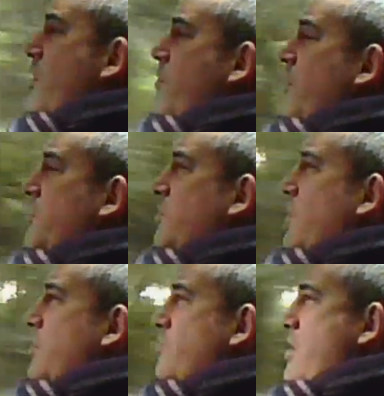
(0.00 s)
are a
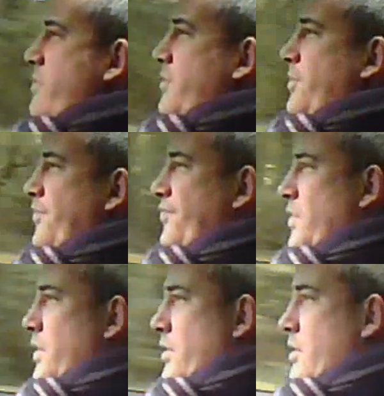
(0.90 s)
motorway driver.
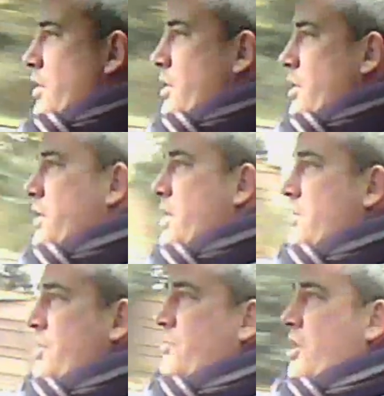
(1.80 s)
Now
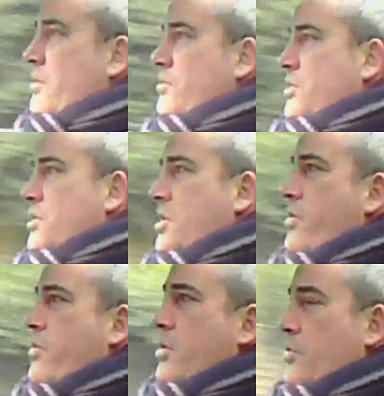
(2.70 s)
sometimes the
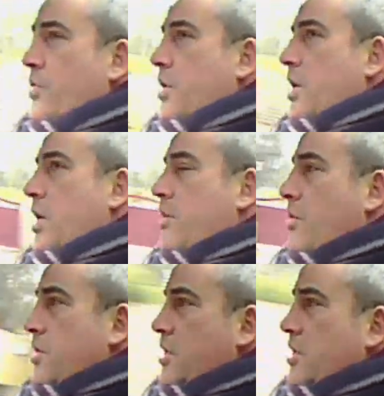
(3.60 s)
steering on the
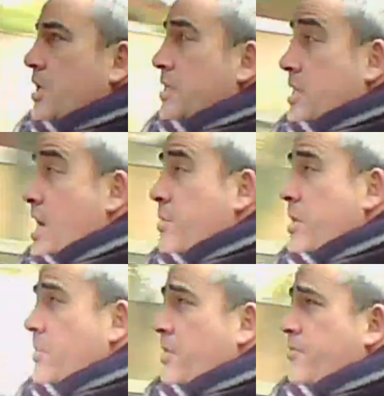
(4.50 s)
E39s can
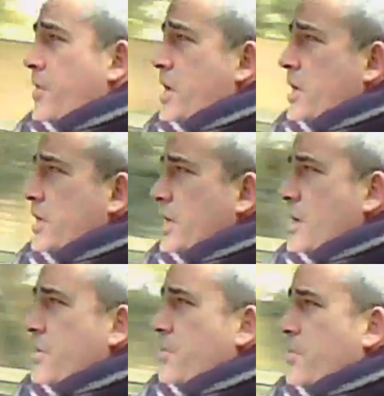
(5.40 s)
be a bit vague, there
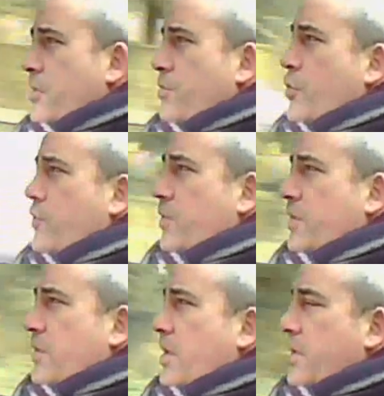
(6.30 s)
can be a bit of
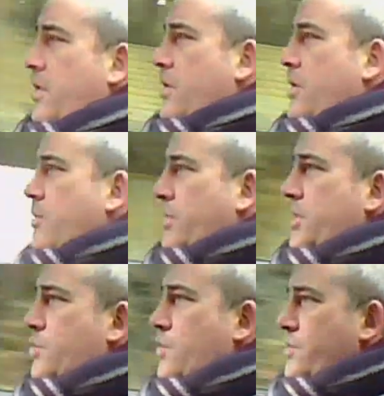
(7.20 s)
movement there, but
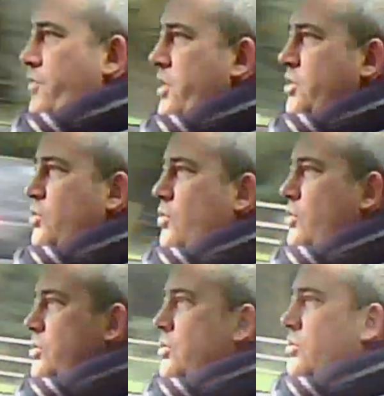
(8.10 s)
this one's very taut